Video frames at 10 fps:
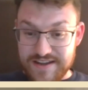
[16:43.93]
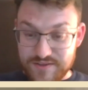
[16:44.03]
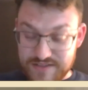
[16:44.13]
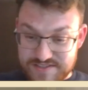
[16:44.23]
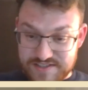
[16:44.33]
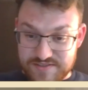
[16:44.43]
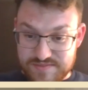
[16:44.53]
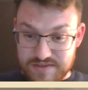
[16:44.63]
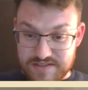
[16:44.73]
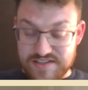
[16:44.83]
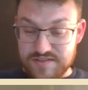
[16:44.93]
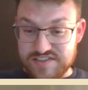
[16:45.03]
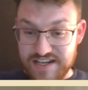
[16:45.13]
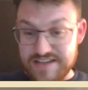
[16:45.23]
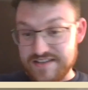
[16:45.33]
I know that might sound
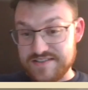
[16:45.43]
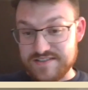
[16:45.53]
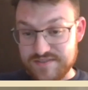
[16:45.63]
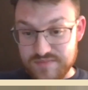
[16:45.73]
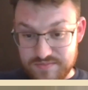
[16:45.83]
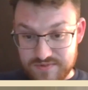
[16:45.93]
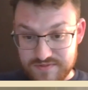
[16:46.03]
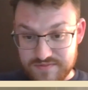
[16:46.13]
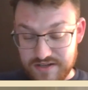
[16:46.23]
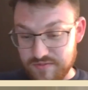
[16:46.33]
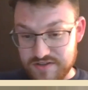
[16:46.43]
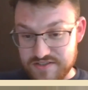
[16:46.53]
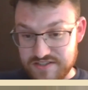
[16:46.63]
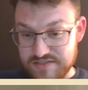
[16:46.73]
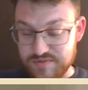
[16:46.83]
silly to some people that are
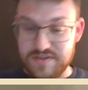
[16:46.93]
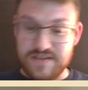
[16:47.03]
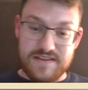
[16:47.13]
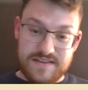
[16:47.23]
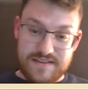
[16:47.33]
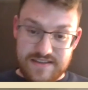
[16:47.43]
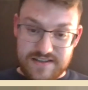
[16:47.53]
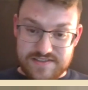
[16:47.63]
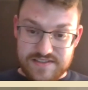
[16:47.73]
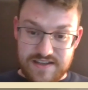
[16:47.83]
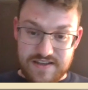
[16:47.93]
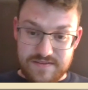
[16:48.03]
watching this, but it's